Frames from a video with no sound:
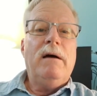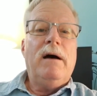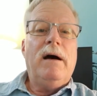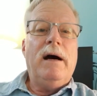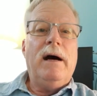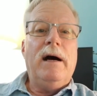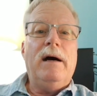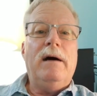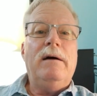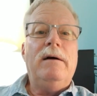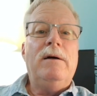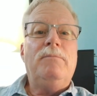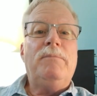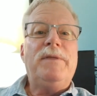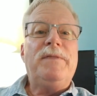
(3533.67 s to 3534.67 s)
Uh,
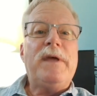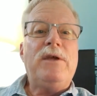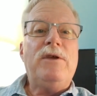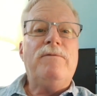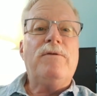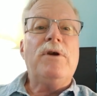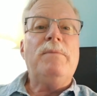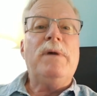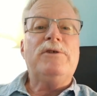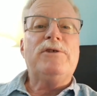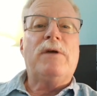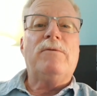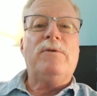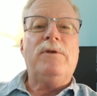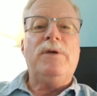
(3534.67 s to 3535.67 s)
but thank you very much.
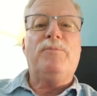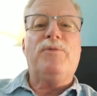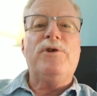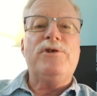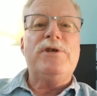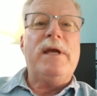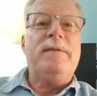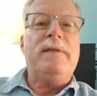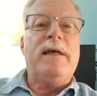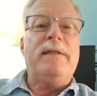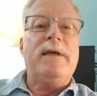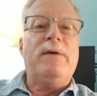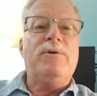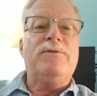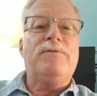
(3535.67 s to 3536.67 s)
I really appreciate that.
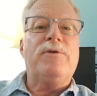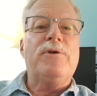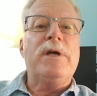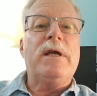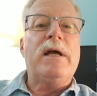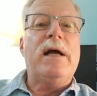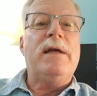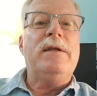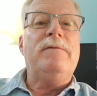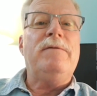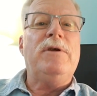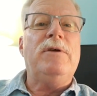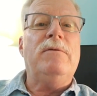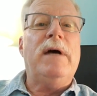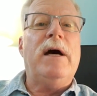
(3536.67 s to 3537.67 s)
That was very kind of
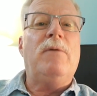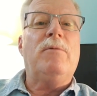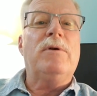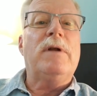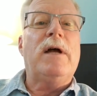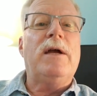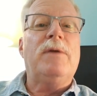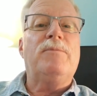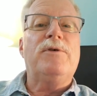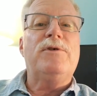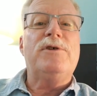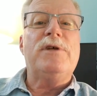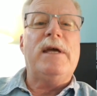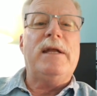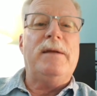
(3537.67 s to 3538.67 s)
you, Albert. I
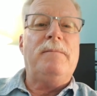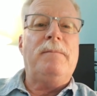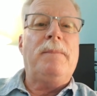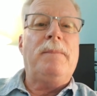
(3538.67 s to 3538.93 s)
appreciate it.